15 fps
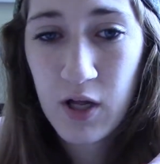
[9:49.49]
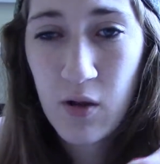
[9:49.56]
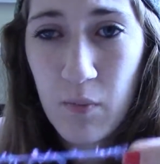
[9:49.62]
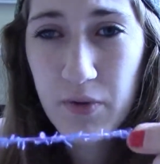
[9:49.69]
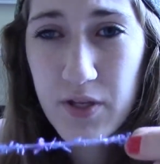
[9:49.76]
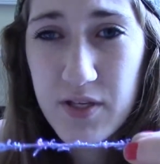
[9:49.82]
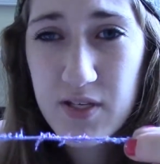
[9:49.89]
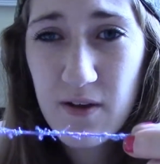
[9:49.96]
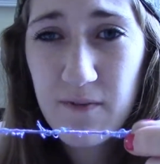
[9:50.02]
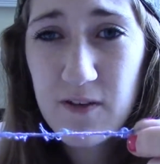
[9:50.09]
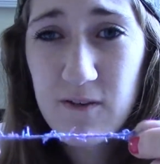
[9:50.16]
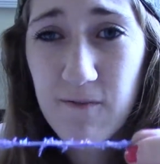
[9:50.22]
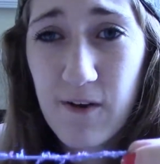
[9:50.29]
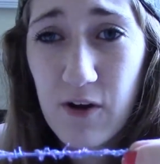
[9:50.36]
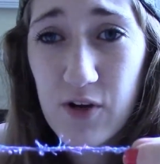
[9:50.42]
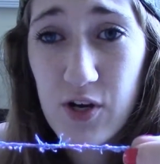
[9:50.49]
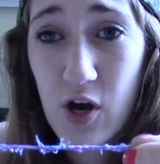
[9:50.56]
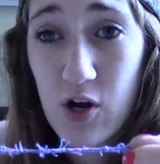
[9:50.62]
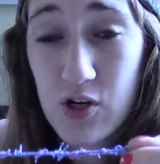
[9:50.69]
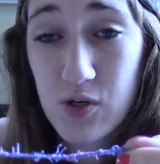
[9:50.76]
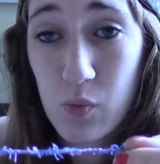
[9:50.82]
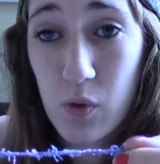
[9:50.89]
But this stuff is very
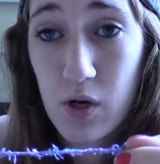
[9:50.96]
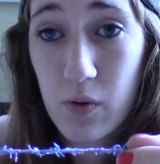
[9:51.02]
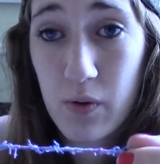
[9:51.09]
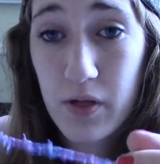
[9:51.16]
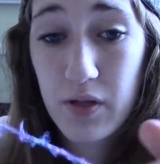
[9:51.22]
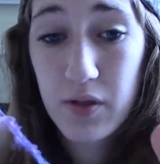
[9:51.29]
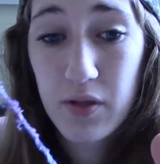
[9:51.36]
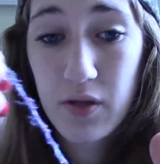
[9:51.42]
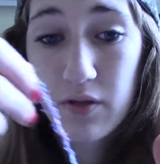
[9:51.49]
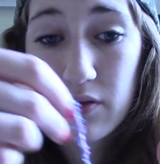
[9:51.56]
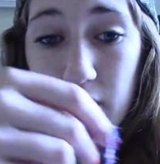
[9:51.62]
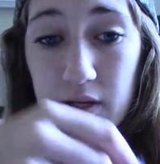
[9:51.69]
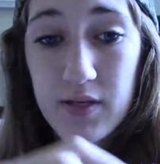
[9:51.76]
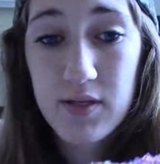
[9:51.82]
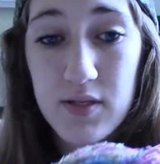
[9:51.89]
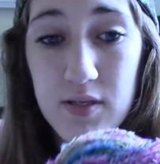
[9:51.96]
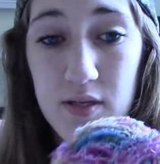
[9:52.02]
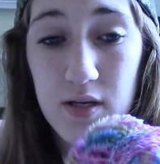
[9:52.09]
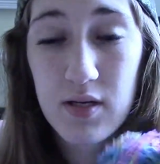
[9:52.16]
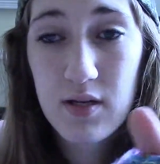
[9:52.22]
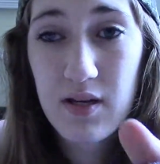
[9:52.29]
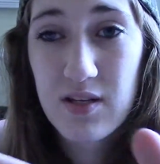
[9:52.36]
hard to work with, unless,
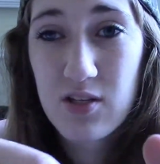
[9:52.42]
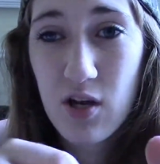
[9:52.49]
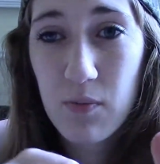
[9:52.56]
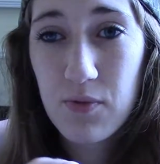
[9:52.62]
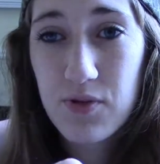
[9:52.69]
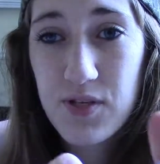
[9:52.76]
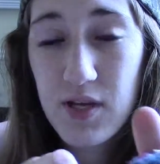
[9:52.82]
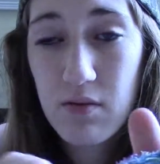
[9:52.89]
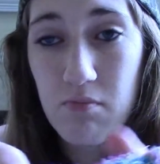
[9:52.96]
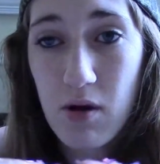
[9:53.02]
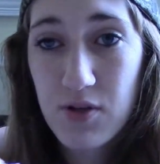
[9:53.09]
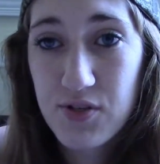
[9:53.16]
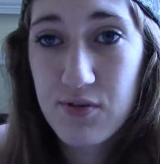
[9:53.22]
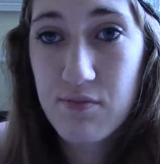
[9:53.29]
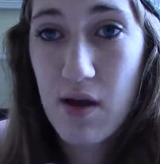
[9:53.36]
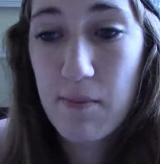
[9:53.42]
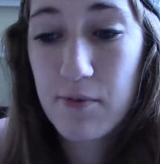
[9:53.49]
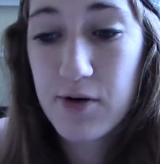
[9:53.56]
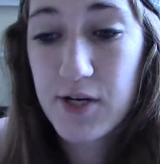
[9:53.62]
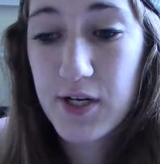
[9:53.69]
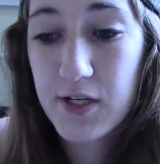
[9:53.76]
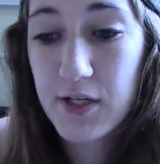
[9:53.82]
it's almost like muscle
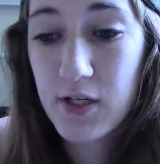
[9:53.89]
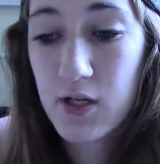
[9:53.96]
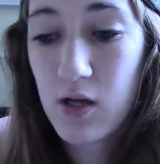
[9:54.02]
memory.